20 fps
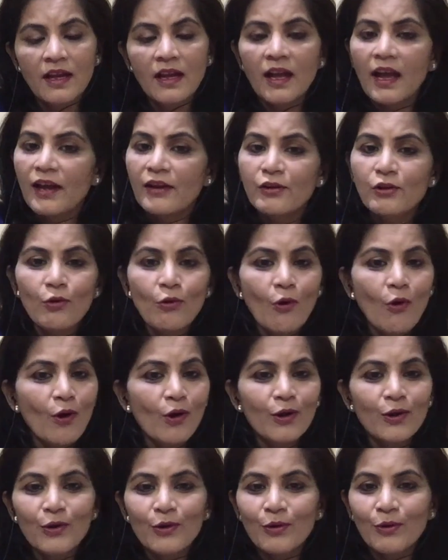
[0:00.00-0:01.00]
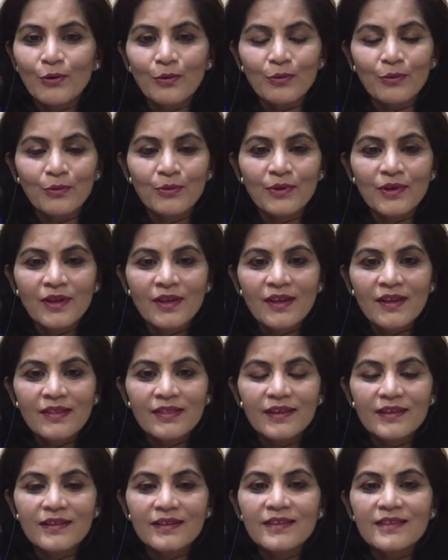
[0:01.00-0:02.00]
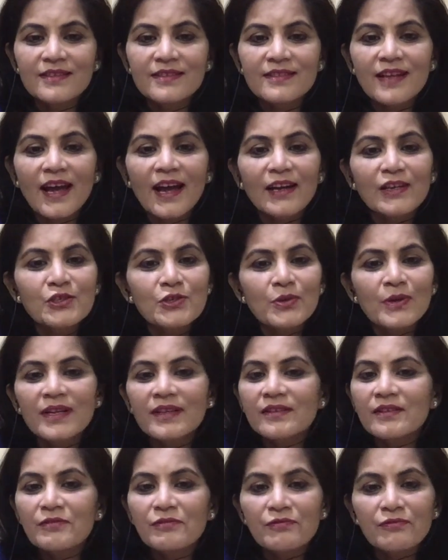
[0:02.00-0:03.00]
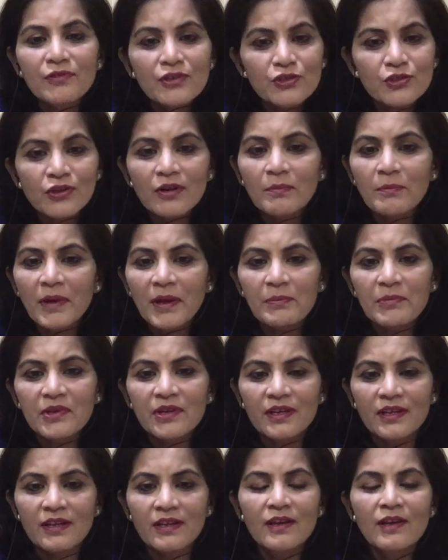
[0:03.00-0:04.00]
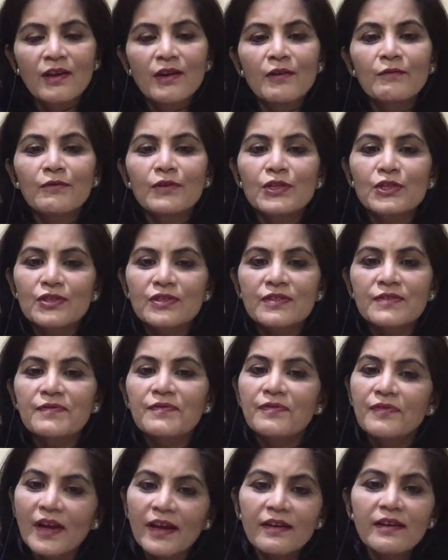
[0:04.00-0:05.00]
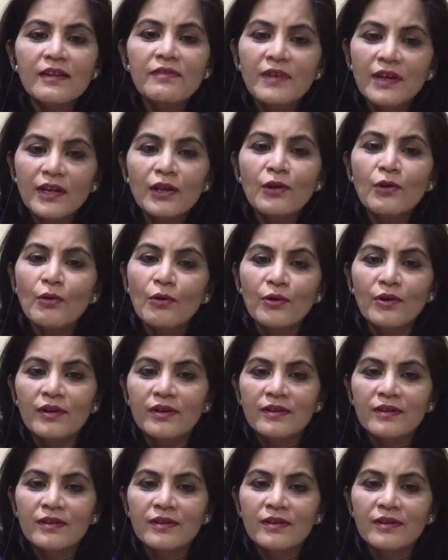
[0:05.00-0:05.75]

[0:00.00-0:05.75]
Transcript: And you all know that it is actually the visual memory which is very, very good.